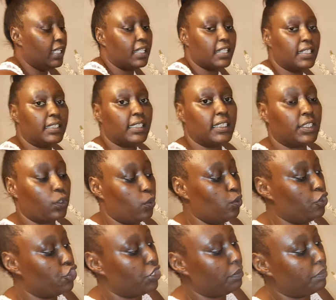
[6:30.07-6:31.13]
This is
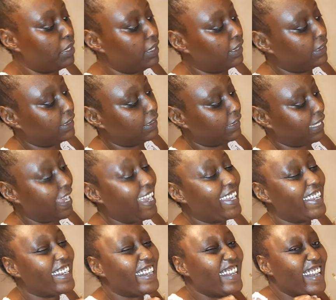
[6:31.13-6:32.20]
Uji mix.
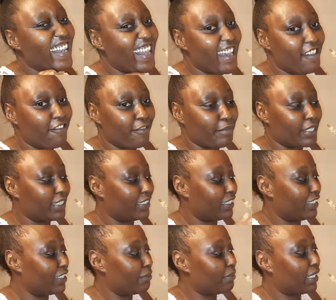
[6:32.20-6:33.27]
I love
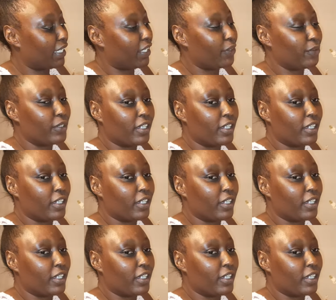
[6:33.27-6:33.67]
mixing my